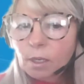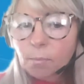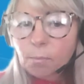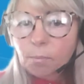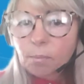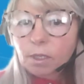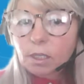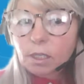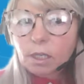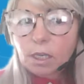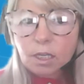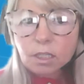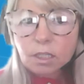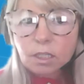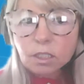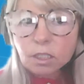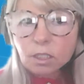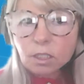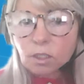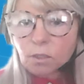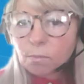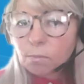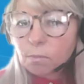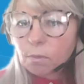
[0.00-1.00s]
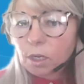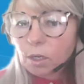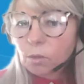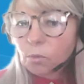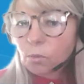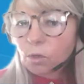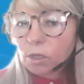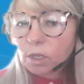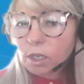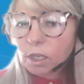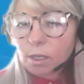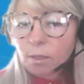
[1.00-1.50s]
because you might
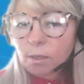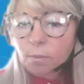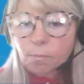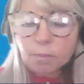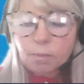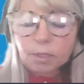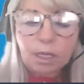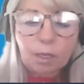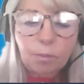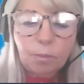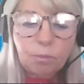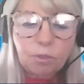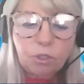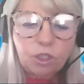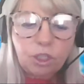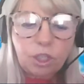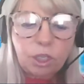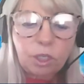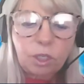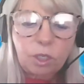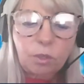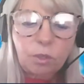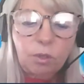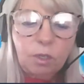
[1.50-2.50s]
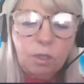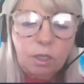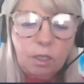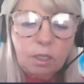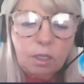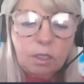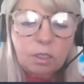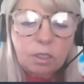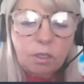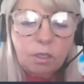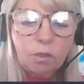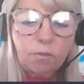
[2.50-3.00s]
want to be able to.
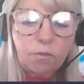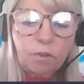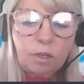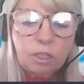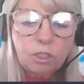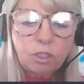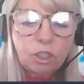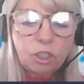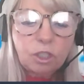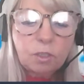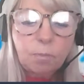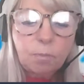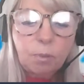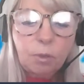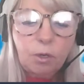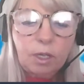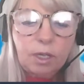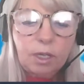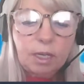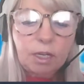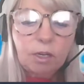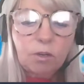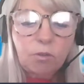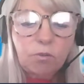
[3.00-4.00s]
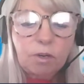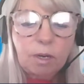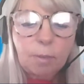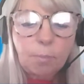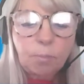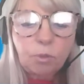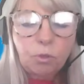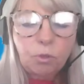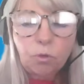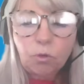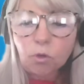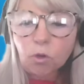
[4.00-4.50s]
So if I just put here, grab
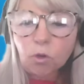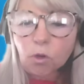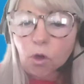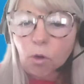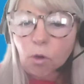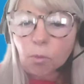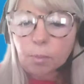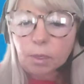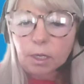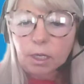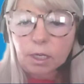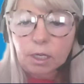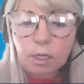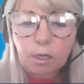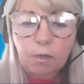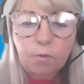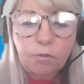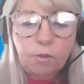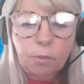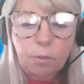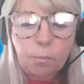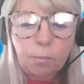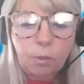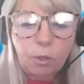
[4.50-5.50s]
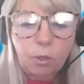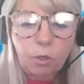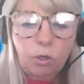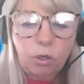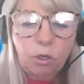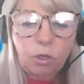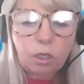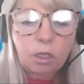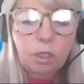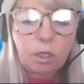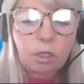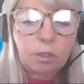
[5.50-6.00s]
your copy of the
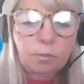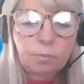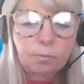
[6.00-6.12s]
book